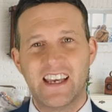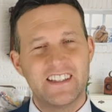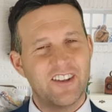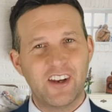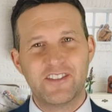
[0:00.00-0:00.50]

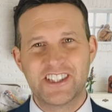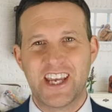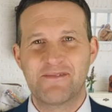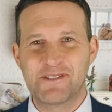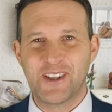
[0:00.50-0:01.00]
It's
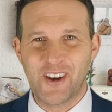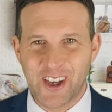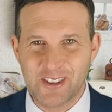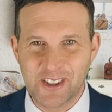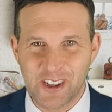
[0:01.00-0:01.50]

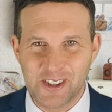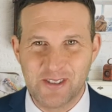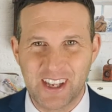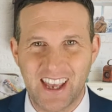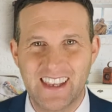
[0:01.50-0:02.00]

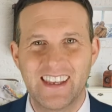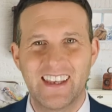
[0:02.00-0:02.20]
oliverjames.co.uk.